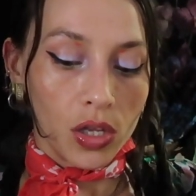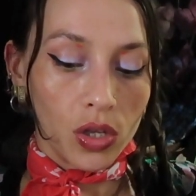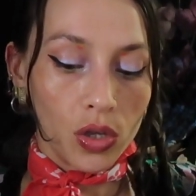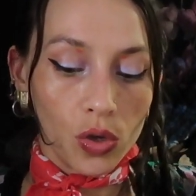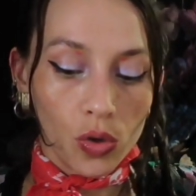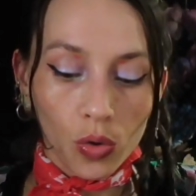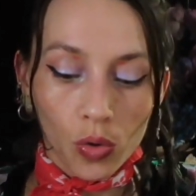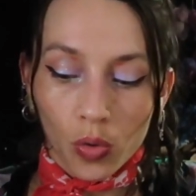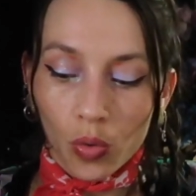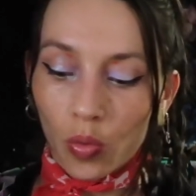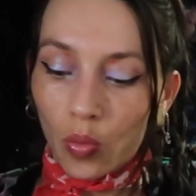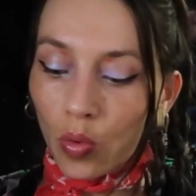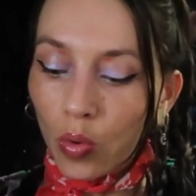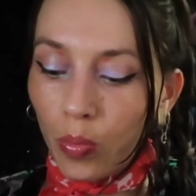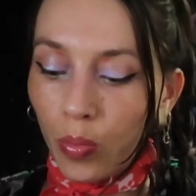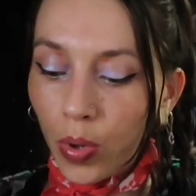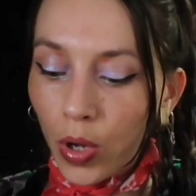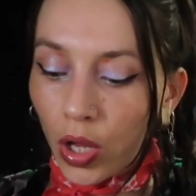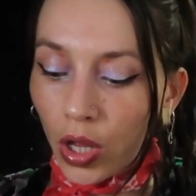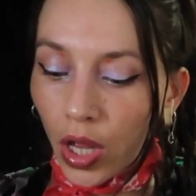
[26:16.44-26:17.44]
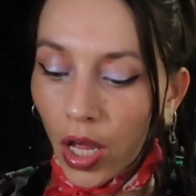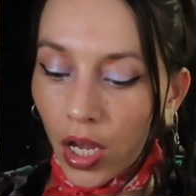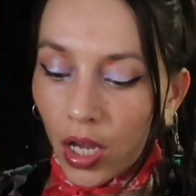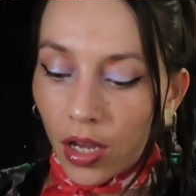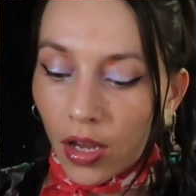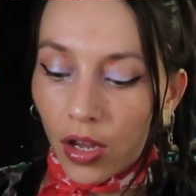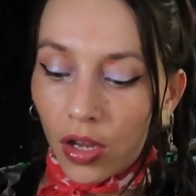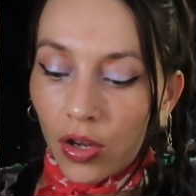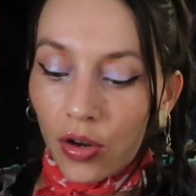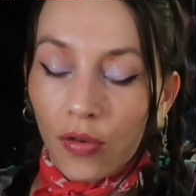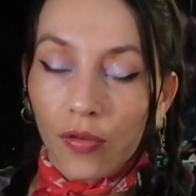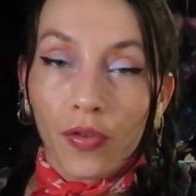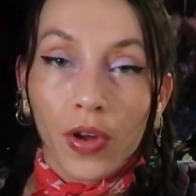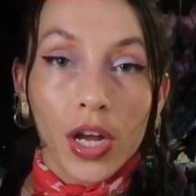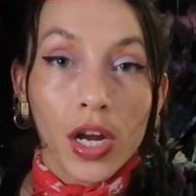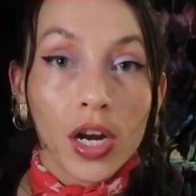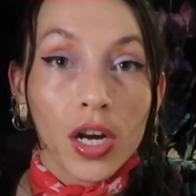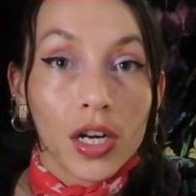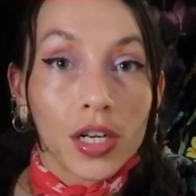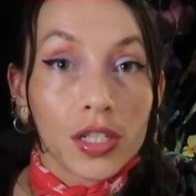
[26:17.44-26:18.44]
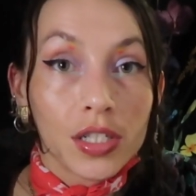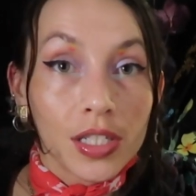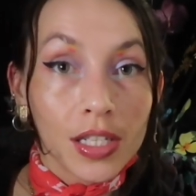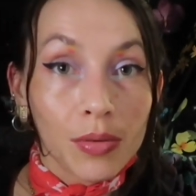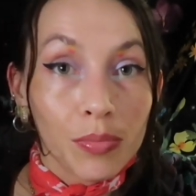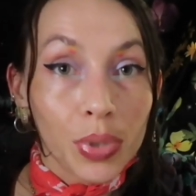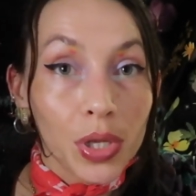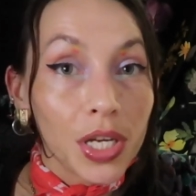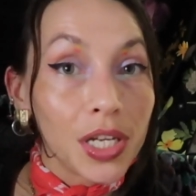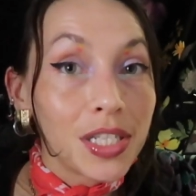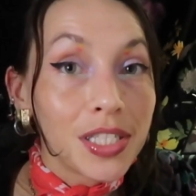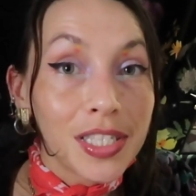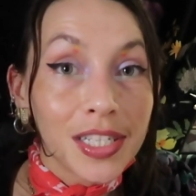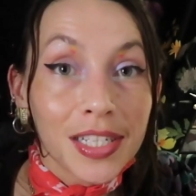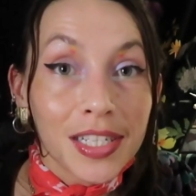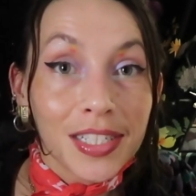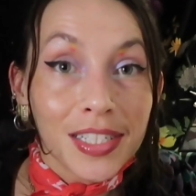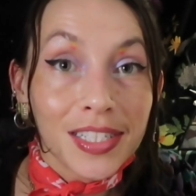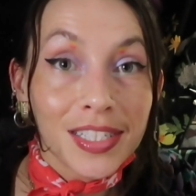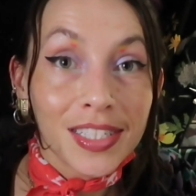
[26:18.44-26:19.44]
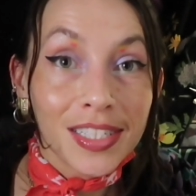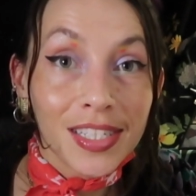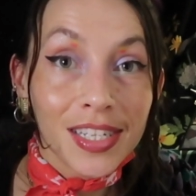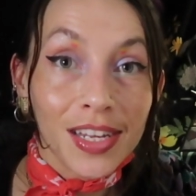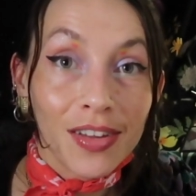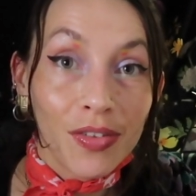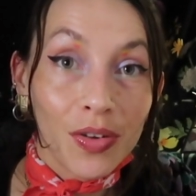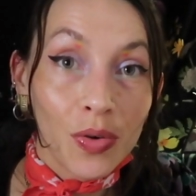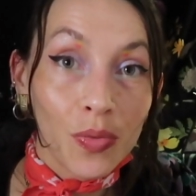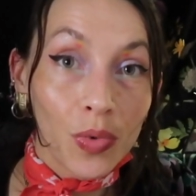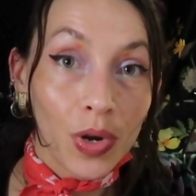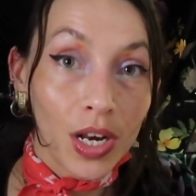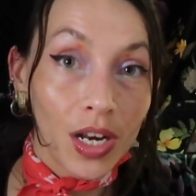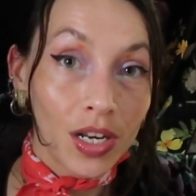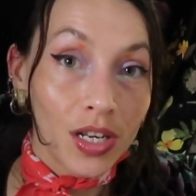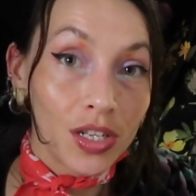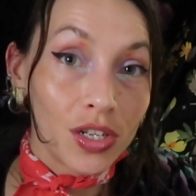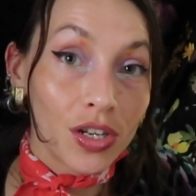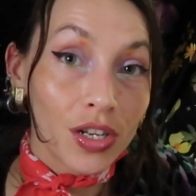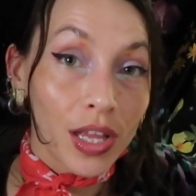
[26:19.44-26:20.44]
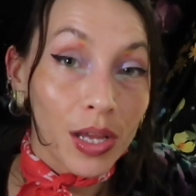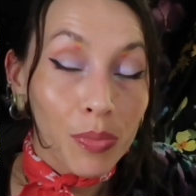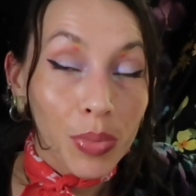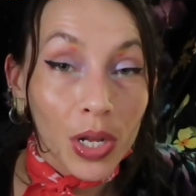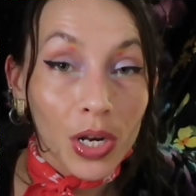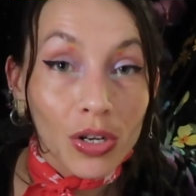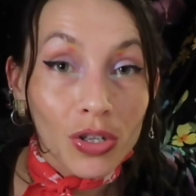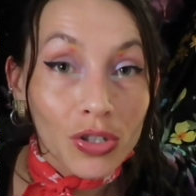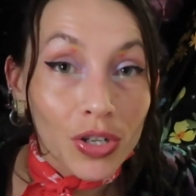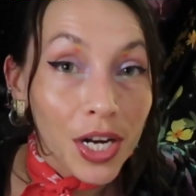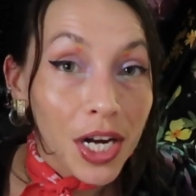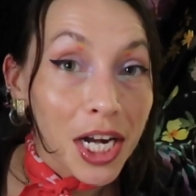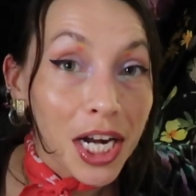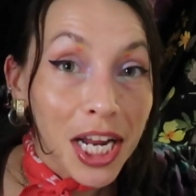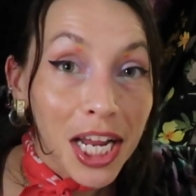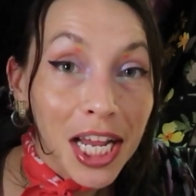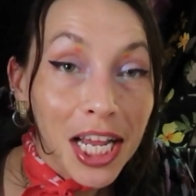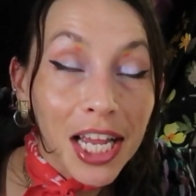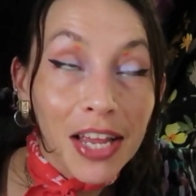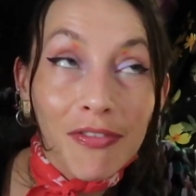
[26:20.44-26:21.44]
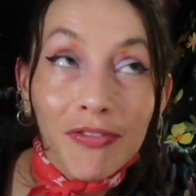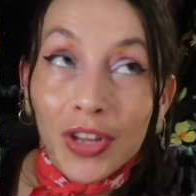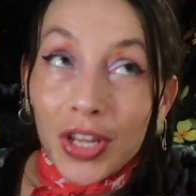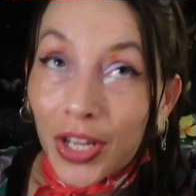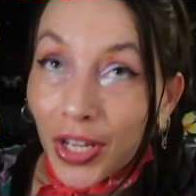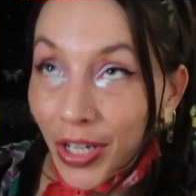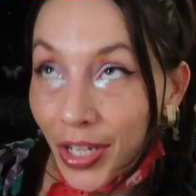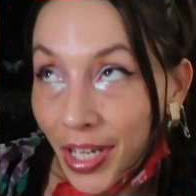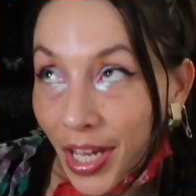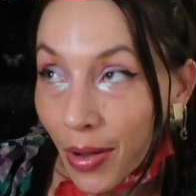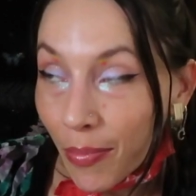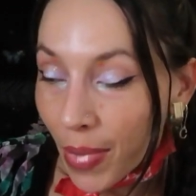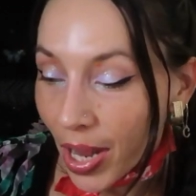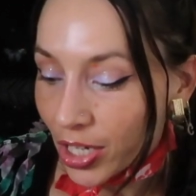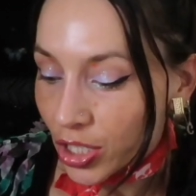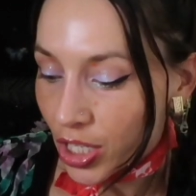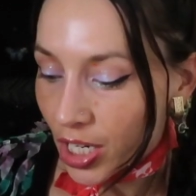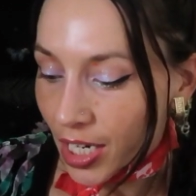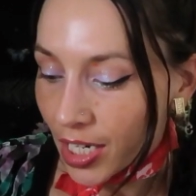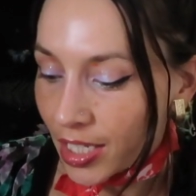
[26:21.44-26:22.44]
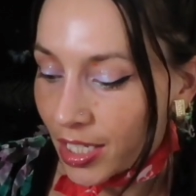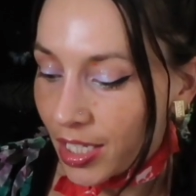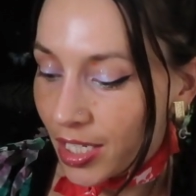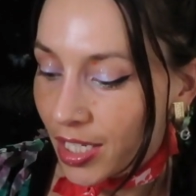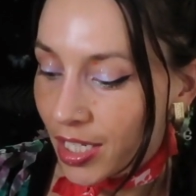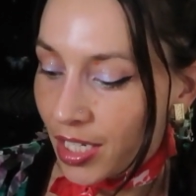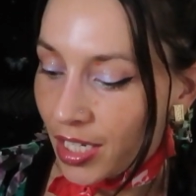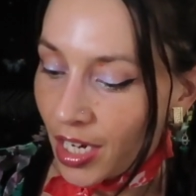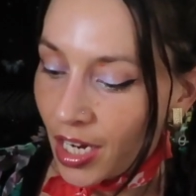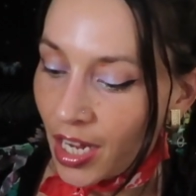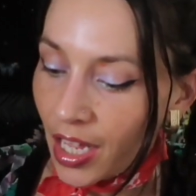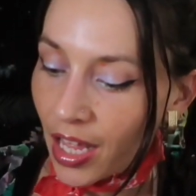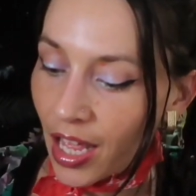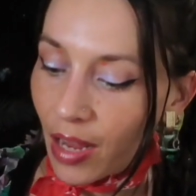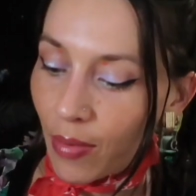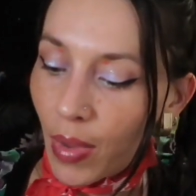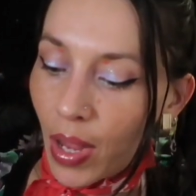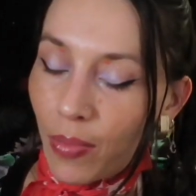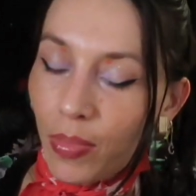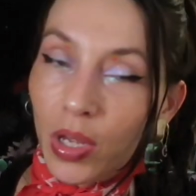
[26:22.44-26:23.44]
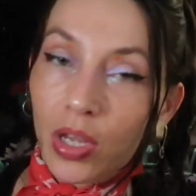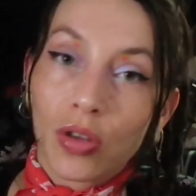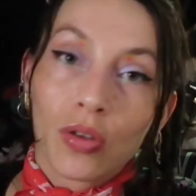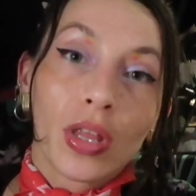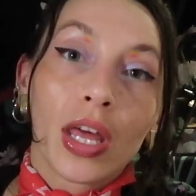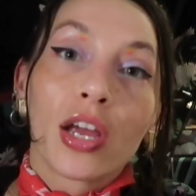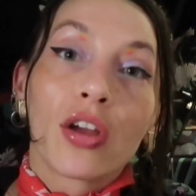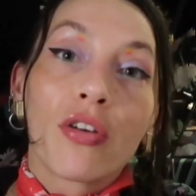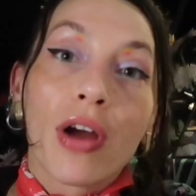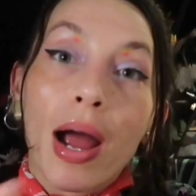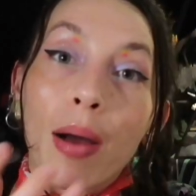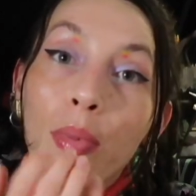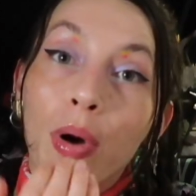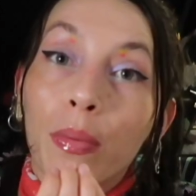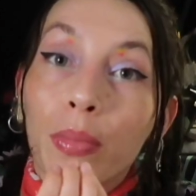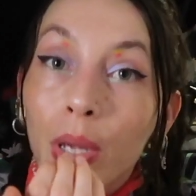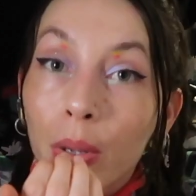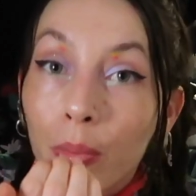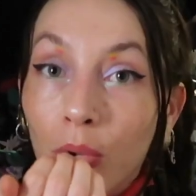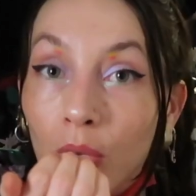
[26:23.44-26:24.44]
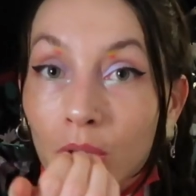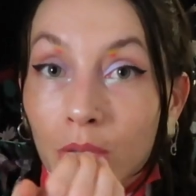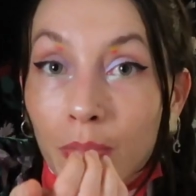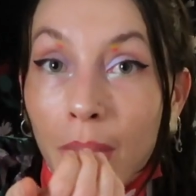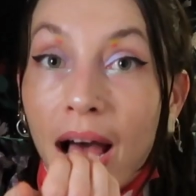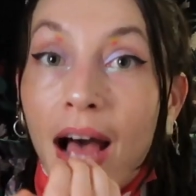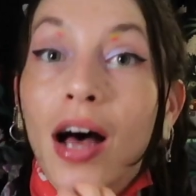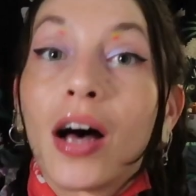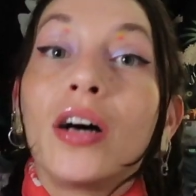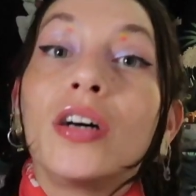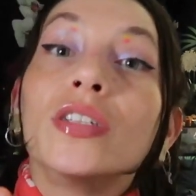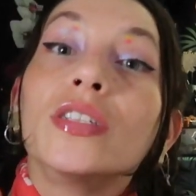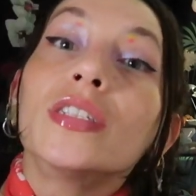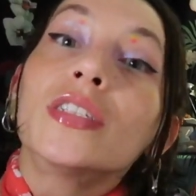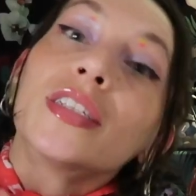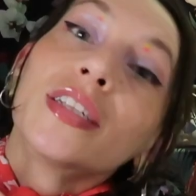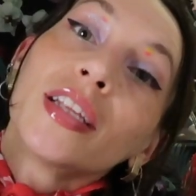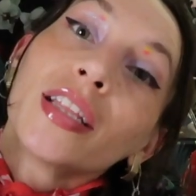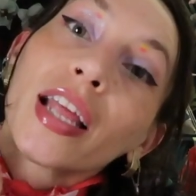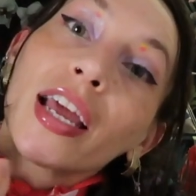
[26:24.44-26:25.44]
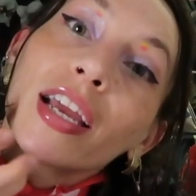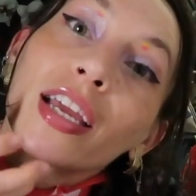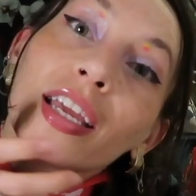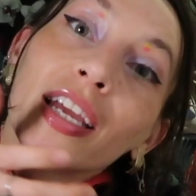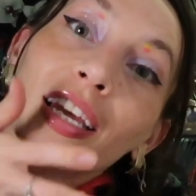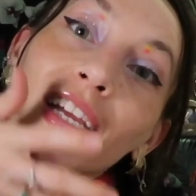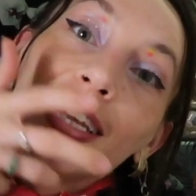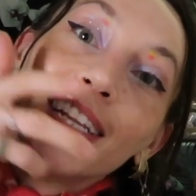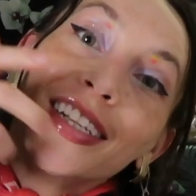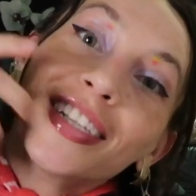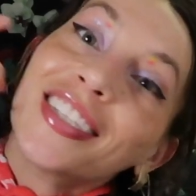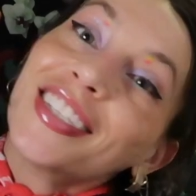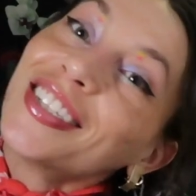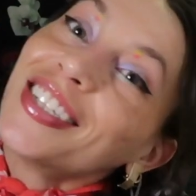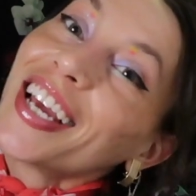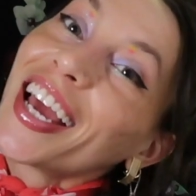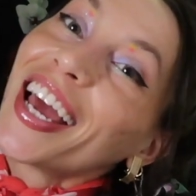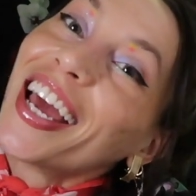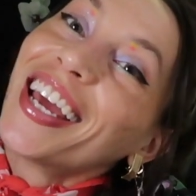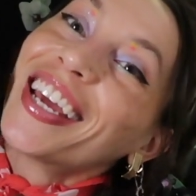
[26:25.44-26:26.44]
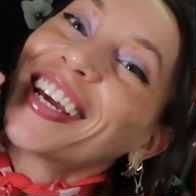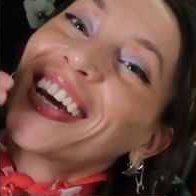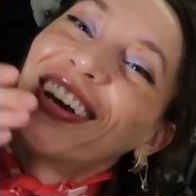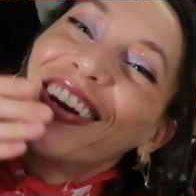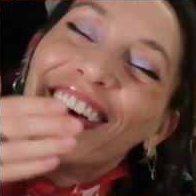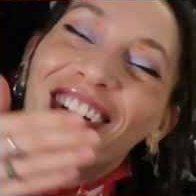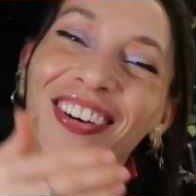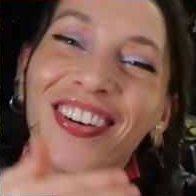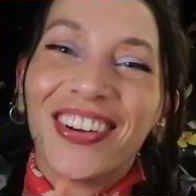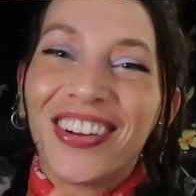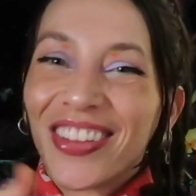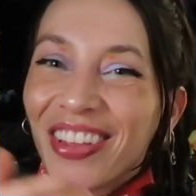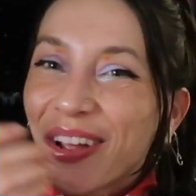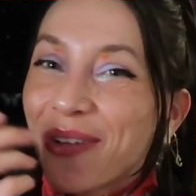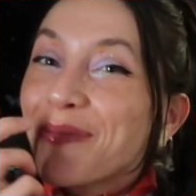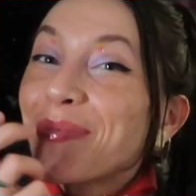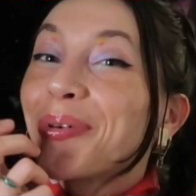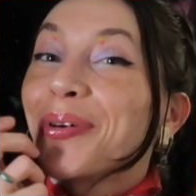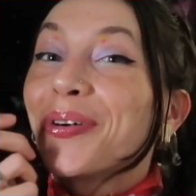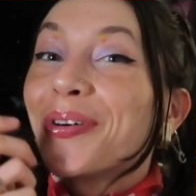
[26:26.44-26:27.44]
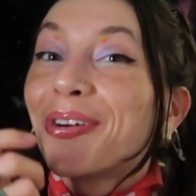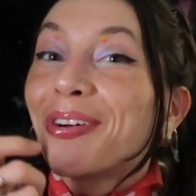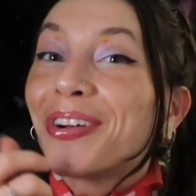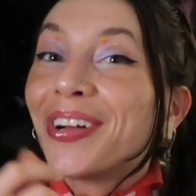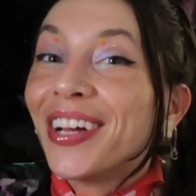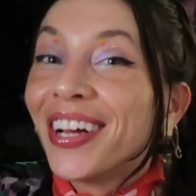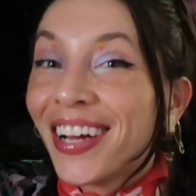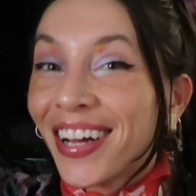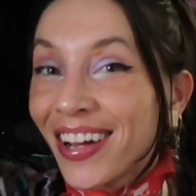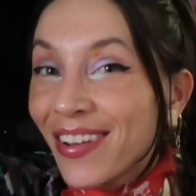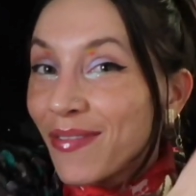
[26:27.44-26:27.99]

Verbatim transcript: you will put like your fingers in places even when you're like penetrating, if you get my gist. Like maybe you like grab on people's mouths and like yank or like pull.